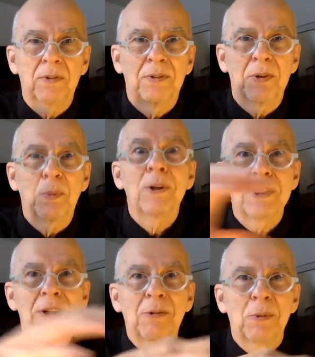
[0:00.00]
for the
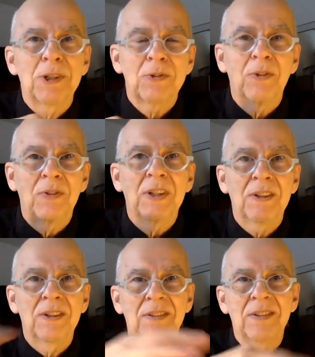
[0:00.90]
word different words for
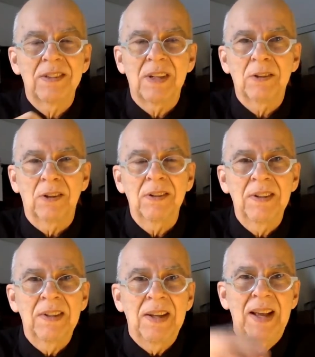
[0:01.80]
fear and etc
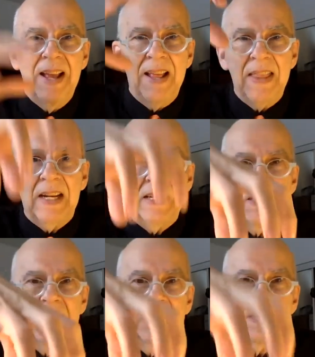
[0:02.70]
and then I
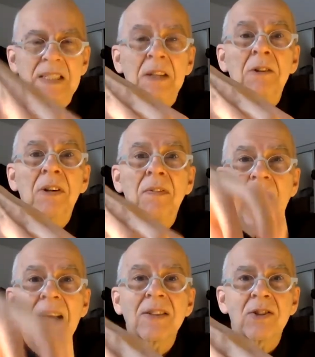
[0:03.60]
said, in the center of
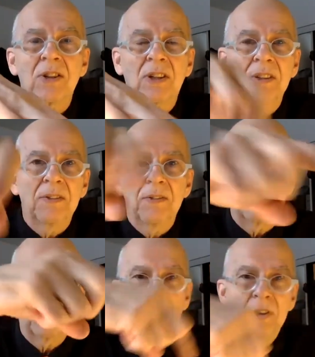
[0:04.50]
that circle of
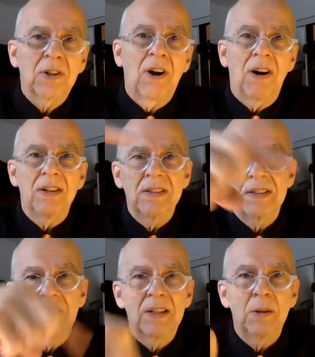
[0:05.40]
those fear
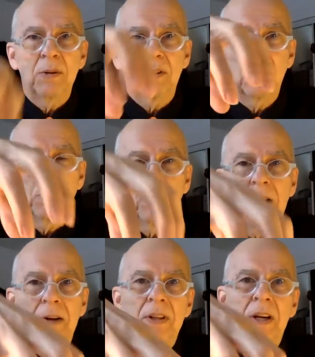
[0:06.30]
cards that you're going to put
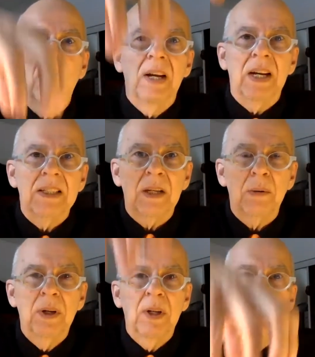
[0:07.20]
out there, I said,
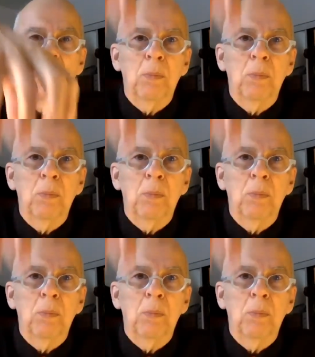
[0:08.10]
you know,